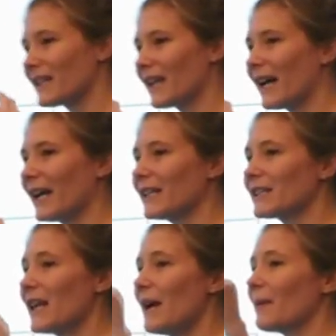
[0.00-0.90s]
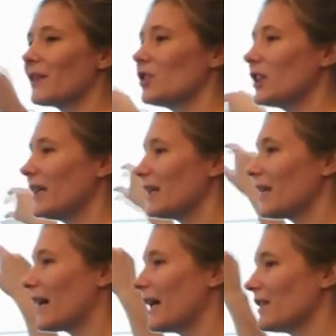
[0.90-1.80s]
the lines, but the shaded
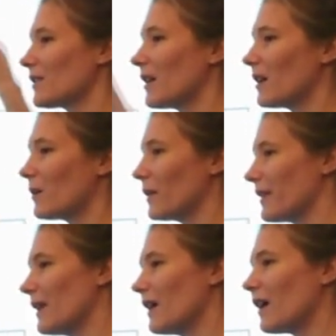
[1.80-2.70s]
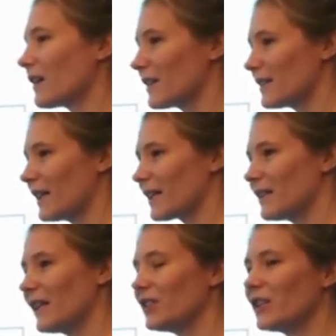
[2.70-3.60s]
lines are what the
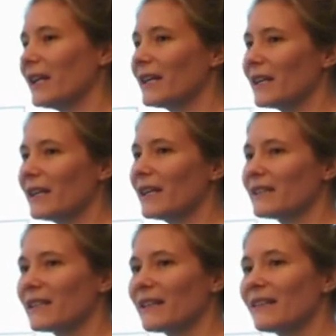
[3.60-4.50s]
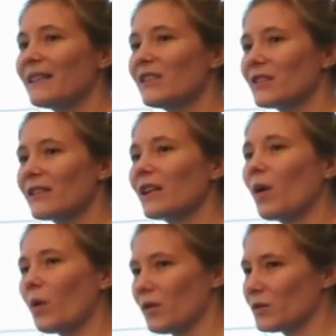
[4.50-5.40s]
architect had shaded in and said that these are the
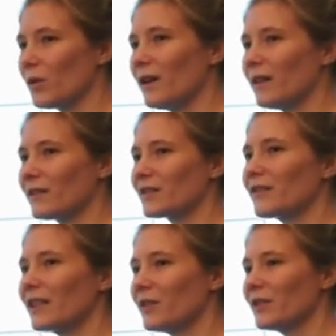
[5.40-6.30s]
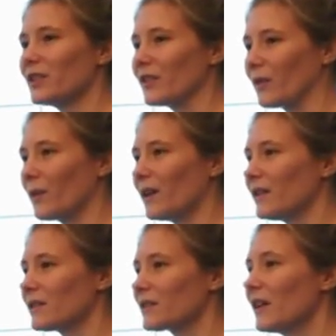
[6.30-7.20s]
old walls, or the original
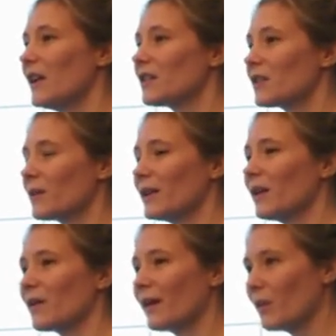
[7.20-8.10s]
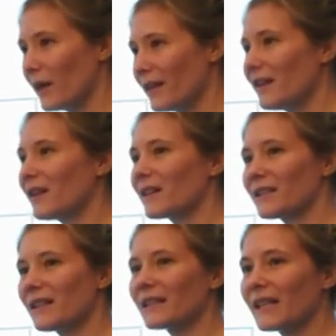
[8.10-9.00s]
walls. So we know that when the
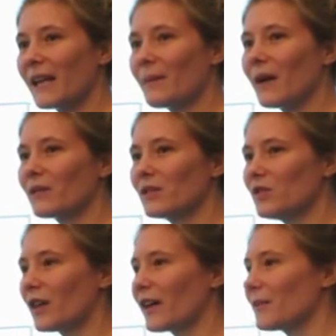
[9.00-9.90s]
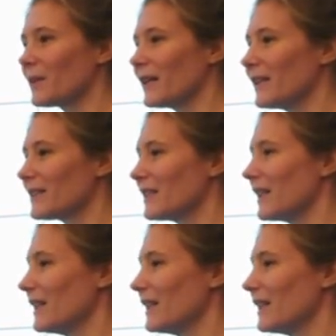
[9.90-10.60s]
architect came out to draw the plans in